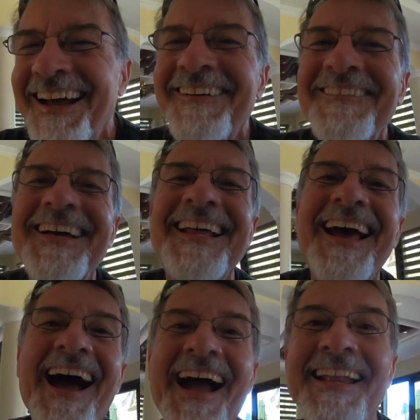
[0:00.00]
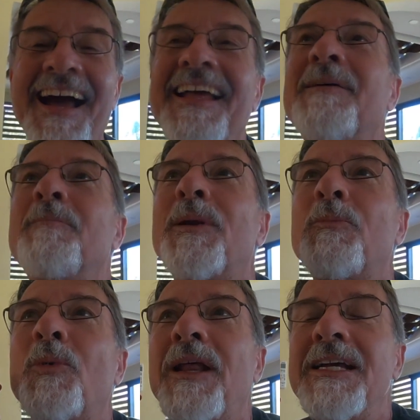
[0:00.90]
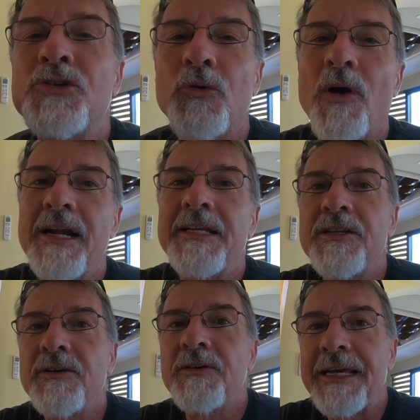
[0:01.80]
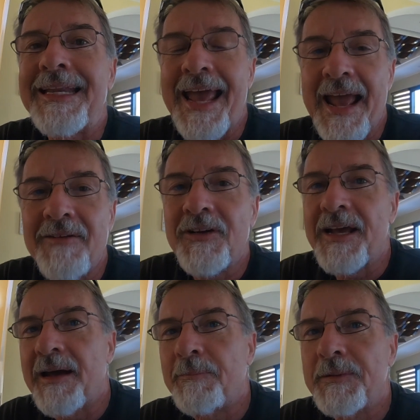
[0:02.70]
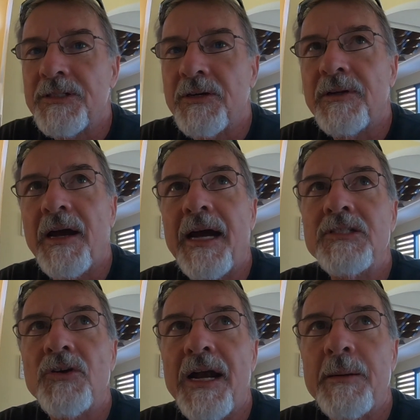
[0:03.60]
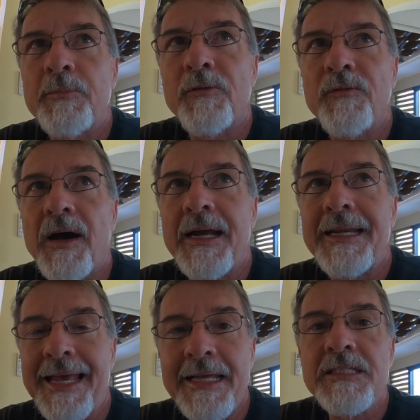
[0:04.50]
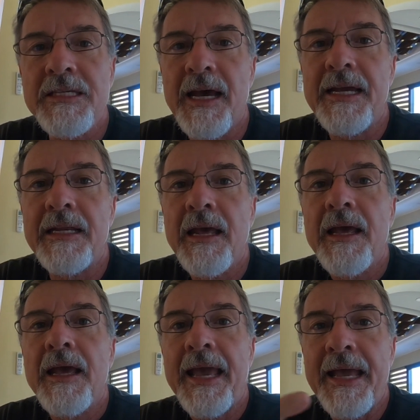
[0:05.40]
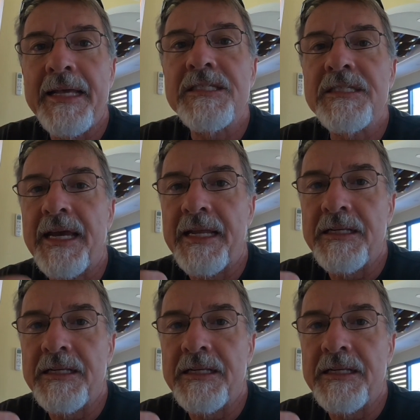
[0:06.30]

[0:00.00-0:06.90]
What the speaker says: But what I try to do in every episode, I try to provide insight, hints, and